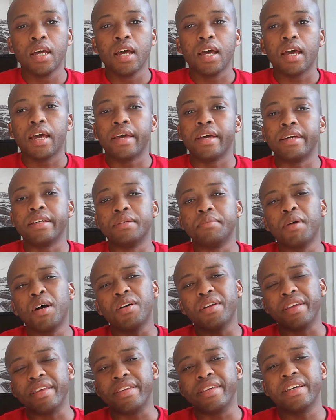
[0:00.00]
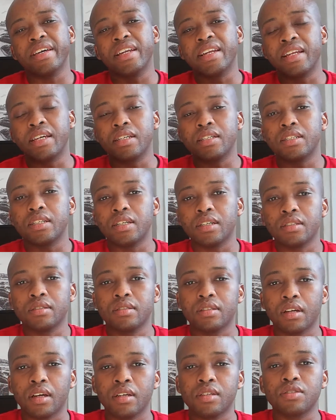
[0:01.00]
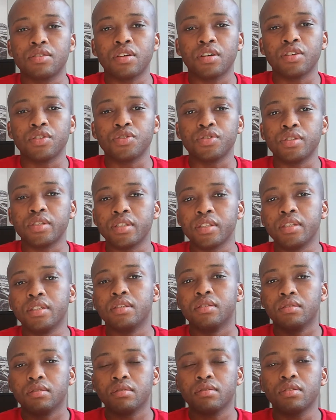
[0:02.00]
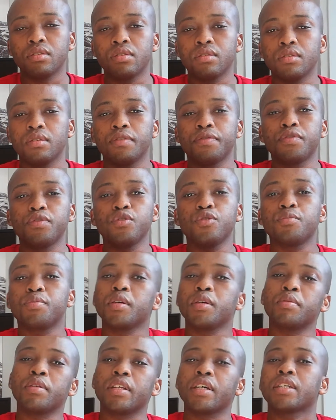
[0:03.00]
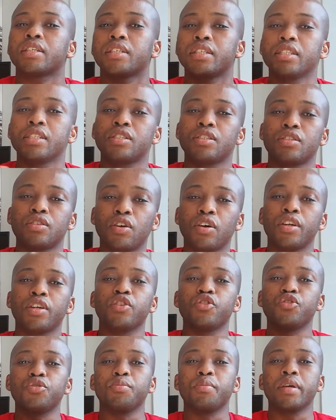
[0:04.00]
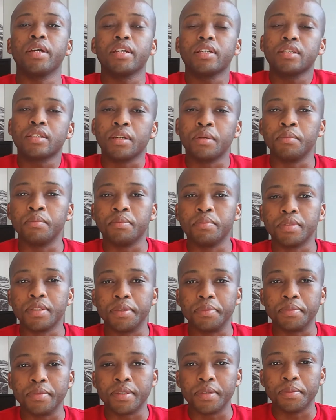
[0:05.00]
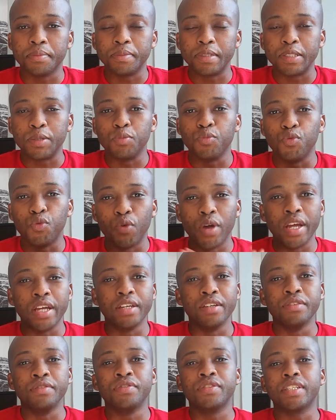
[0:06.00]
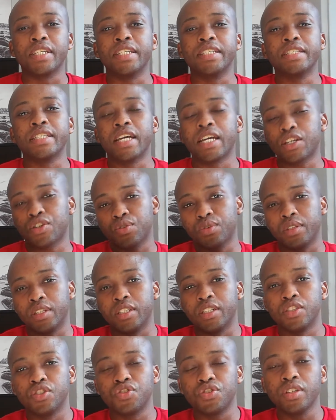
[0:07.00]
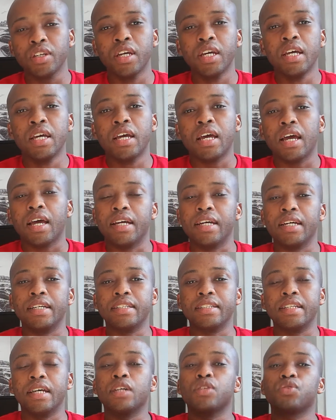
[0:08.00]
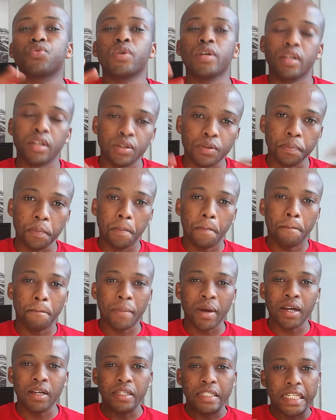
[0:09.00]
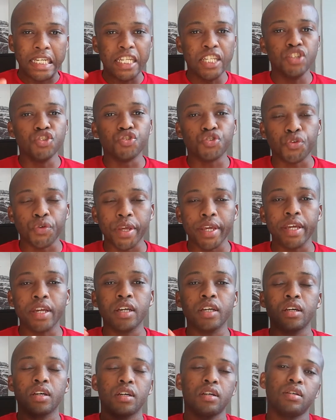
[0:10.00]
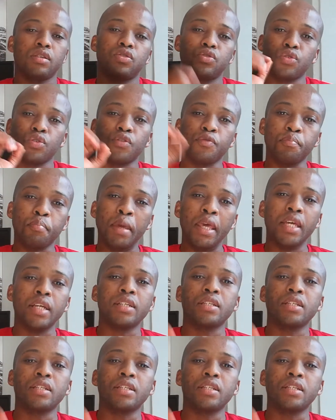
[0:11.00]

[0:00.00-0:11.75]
And about a year later, I started to see, a few people actually starting to make some waves in the actual industry, and that's where my intrigue sort of peaked.